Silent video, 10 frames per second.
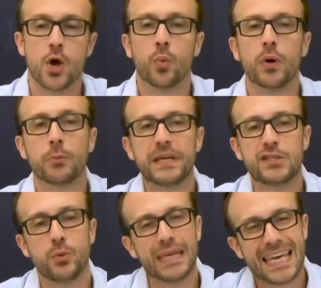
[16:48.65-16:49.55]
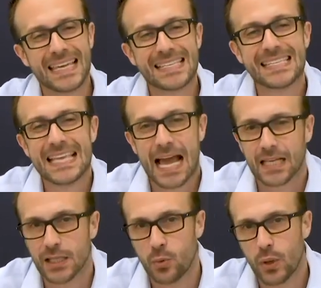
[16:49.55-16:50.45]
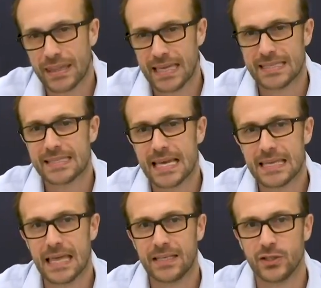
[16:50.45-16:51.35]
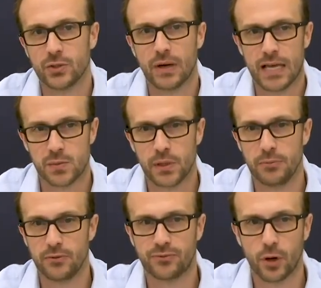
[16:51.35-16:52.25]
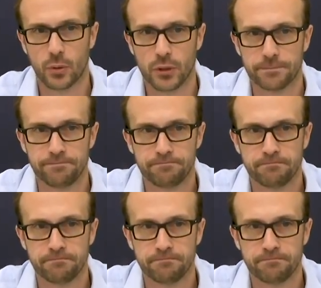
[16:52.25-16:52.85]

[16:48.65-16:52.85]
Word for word: will be doing exactly what they say they do as we move forward.